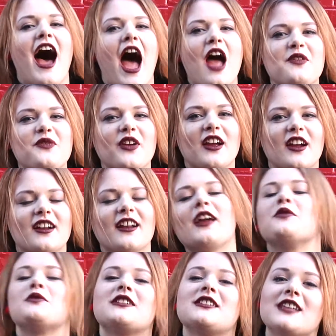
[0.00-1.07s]
I figured
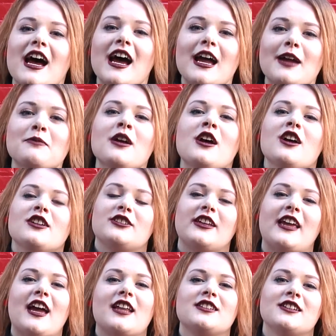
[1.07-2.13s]
it was time to
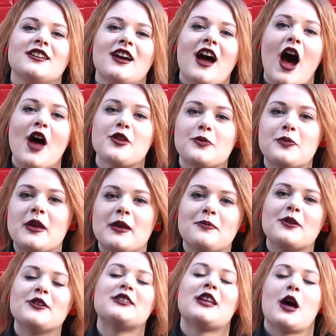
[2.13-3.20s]
get other
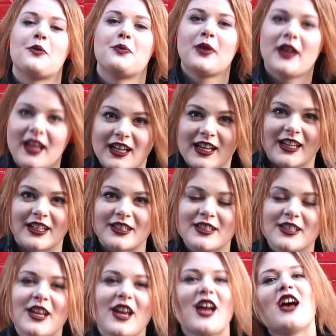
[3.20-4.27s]
people's
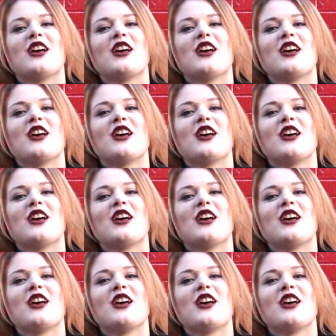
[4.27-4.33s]
opinions.